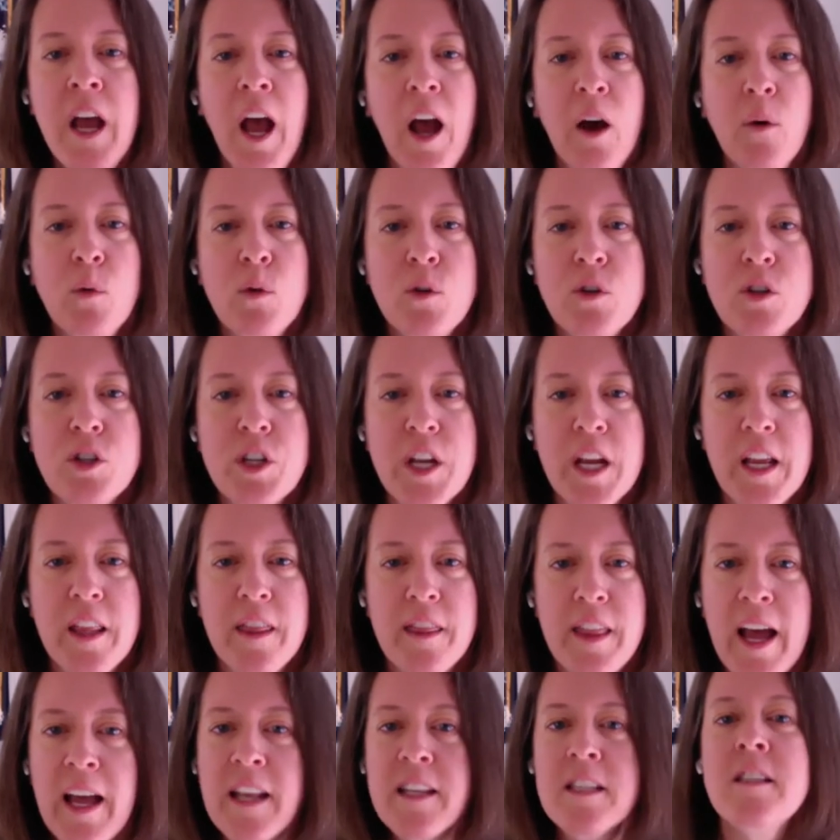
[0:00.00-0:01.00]
we'll say
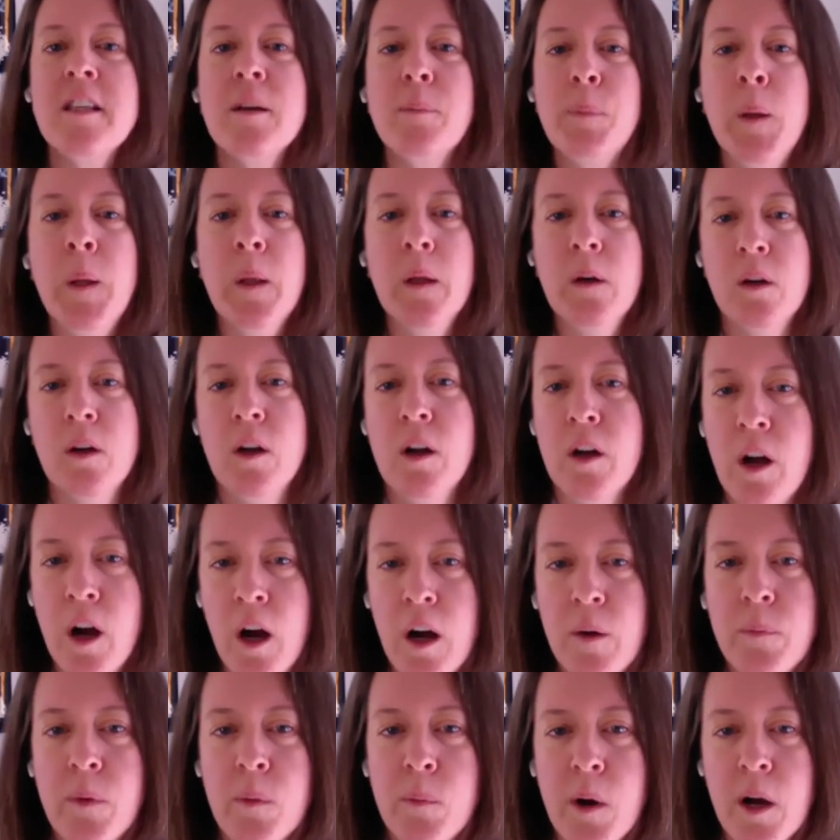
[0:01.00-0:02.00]
that's the political
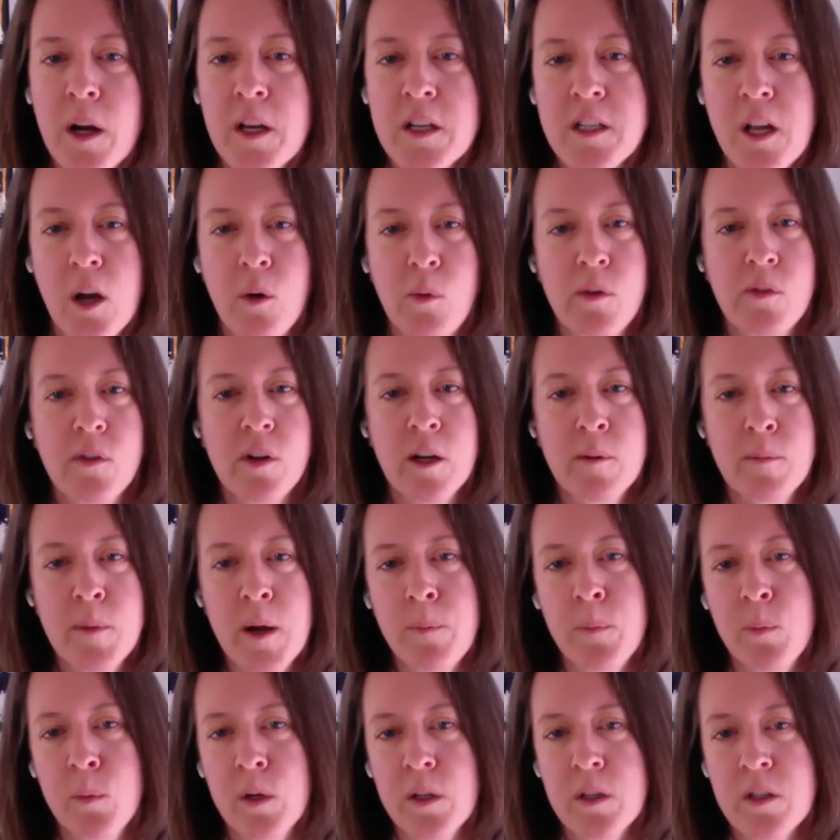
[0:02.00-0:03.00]
compromise that we've come up
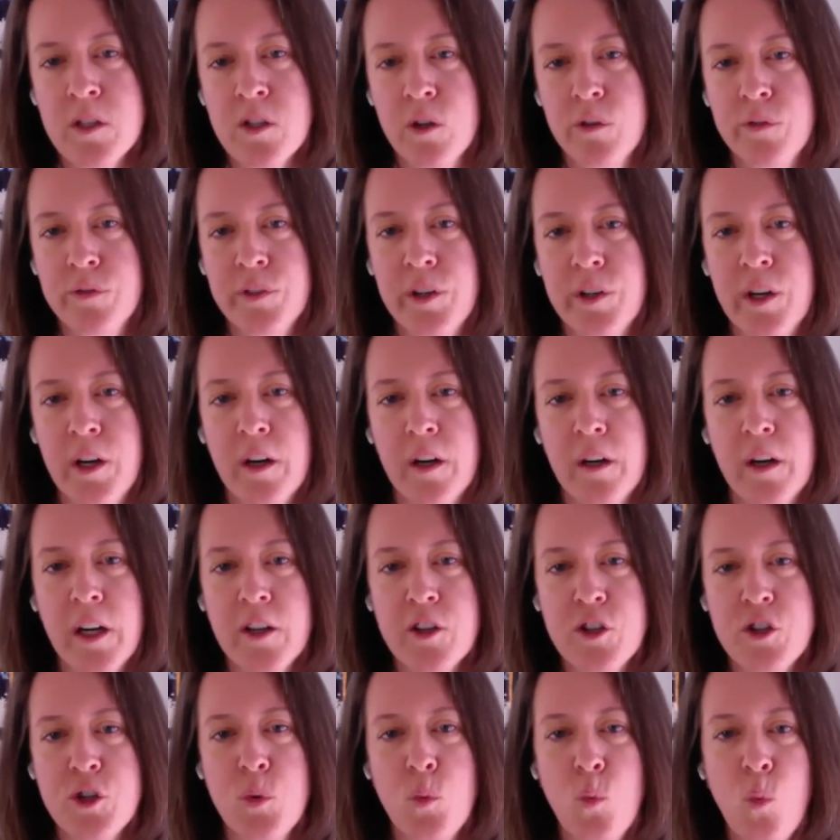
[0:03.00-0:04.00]
with so far as
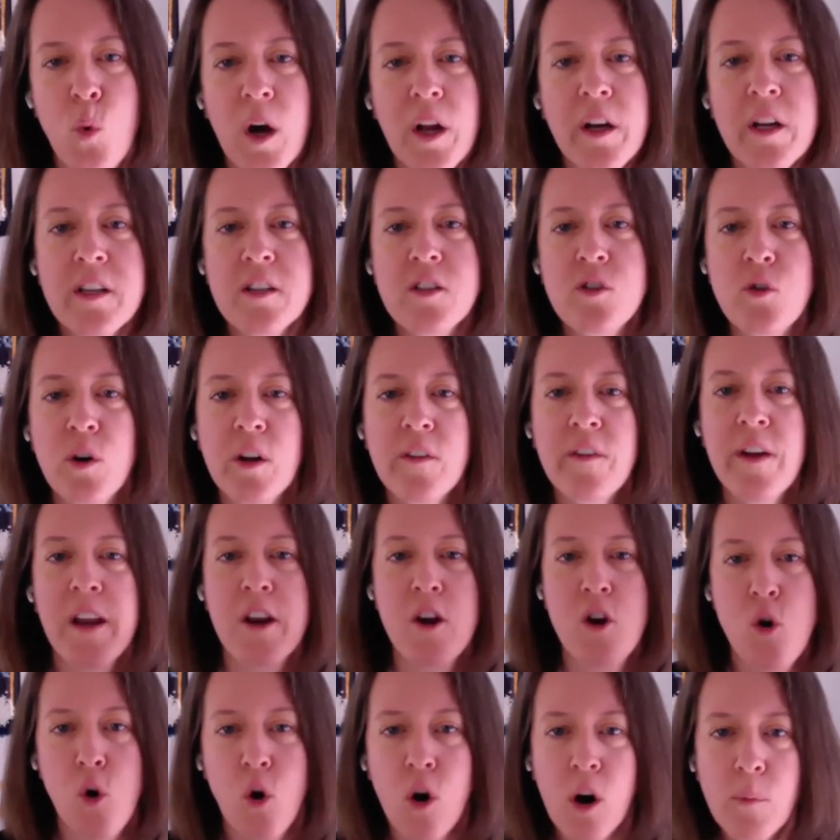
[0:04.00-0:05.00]
to what is sort of a
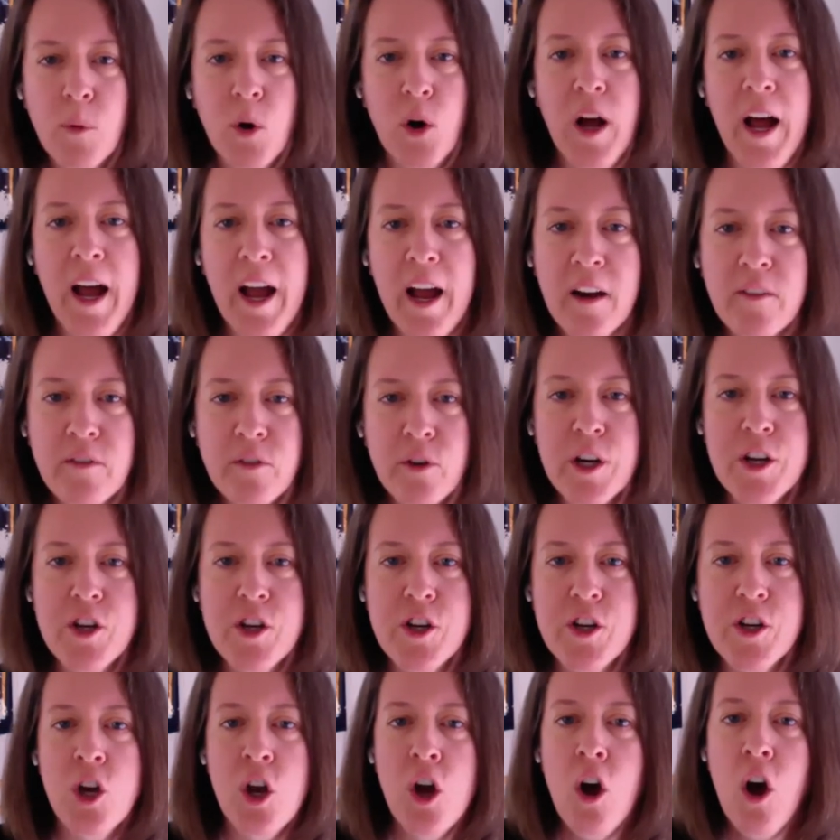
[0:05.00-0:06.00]
normal average
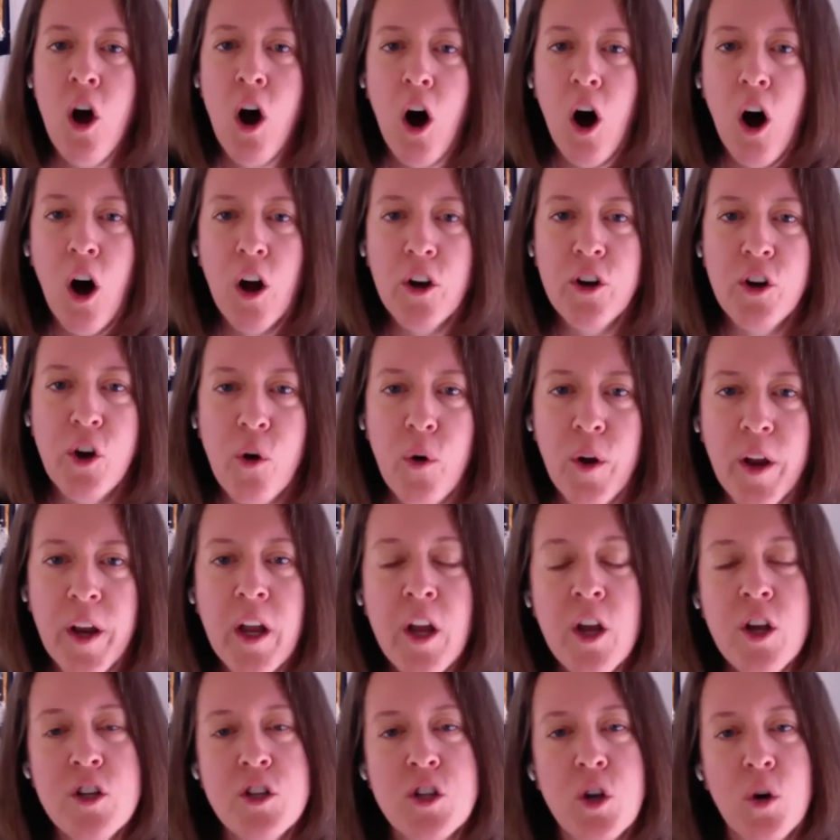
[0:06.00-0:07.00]
ongoing.
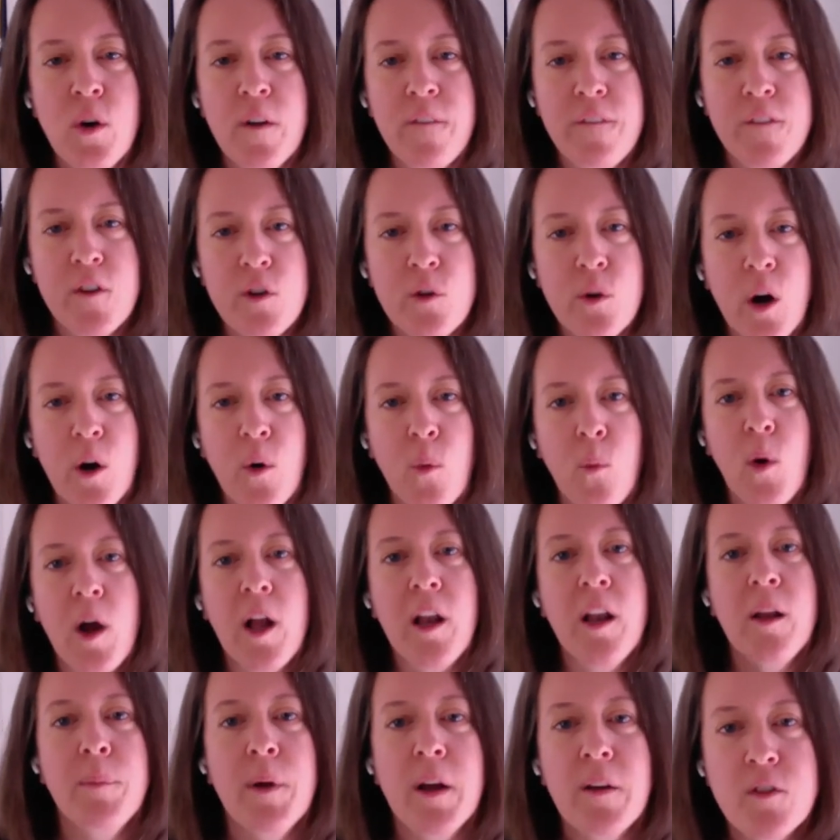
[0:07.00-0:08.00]
So if you are well
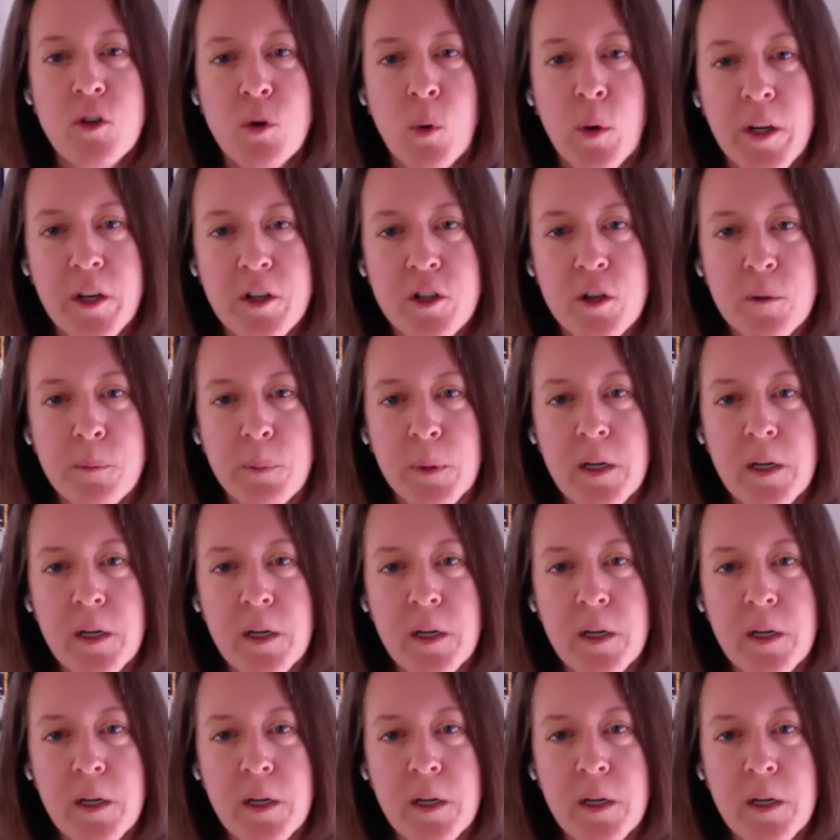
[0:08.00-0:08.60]
above 22%,